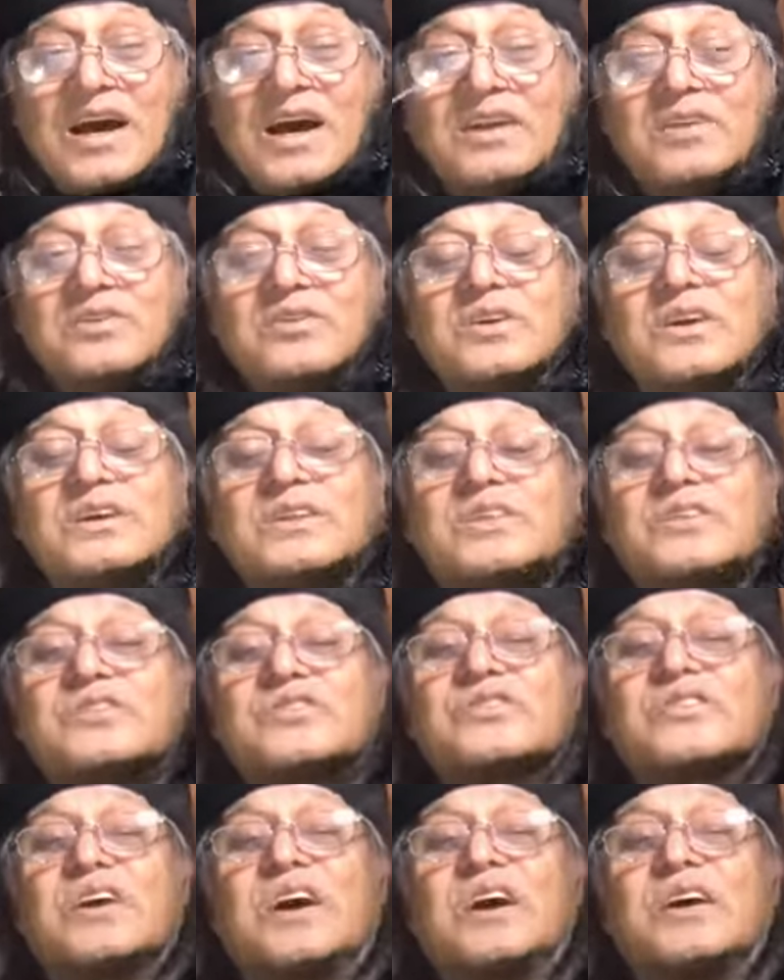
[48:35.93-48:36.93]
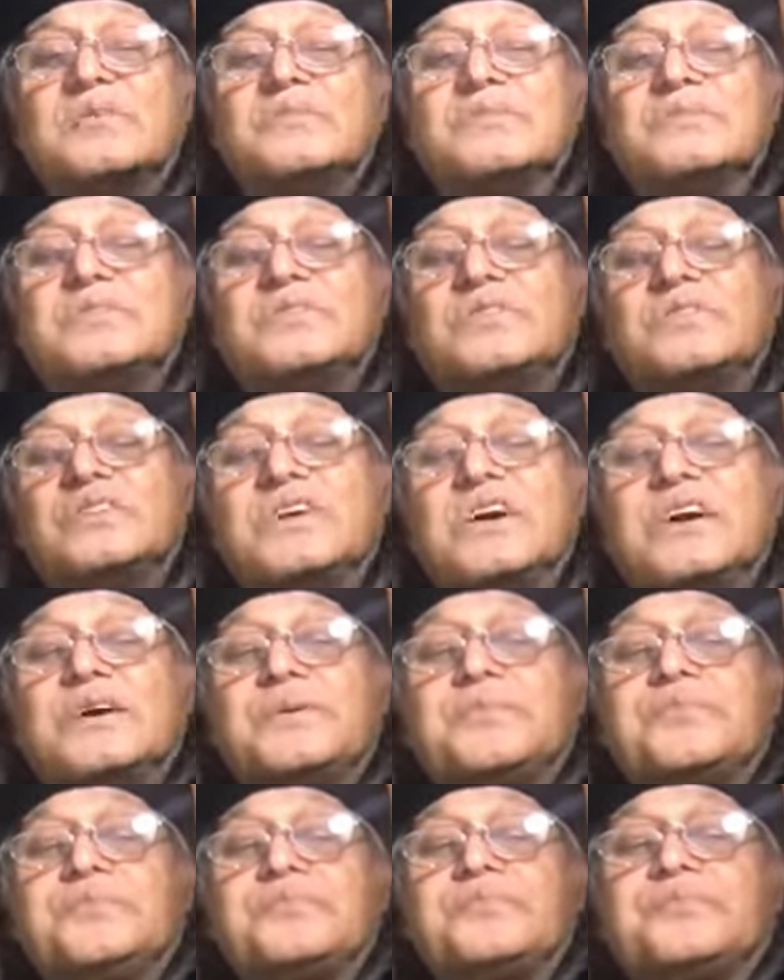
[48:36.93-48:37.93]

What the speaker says: are doing this time today.